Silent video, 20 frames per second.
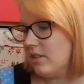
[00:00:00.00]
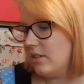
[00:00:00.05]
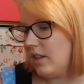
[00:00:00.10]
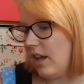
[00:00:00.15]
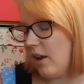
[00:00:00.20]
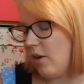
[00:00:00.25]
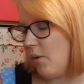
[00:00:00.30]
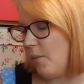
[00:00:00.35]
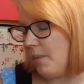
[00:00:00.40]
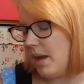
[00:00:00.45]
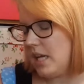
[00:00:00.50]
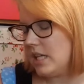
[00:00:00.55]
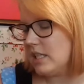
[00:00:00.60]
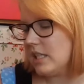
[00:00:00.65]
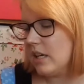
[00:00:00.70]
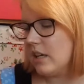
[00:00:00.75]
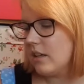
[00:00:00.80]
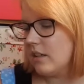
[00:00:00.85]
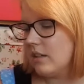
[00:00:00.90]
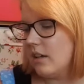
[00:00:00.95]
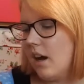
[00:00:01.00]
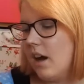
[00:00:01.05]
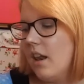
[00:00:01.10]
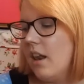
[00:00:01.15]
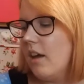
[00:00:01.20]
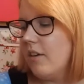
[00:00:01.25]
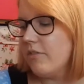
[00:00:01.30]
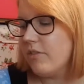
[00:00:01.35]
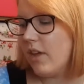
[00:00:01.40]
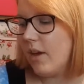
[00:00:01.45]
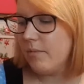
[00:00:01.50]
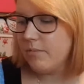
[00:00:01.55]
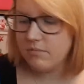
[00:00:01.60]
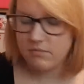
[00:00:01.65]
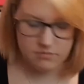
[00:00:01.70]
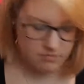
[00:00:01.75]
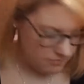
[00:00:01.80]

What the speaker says: They are amazing, I love them.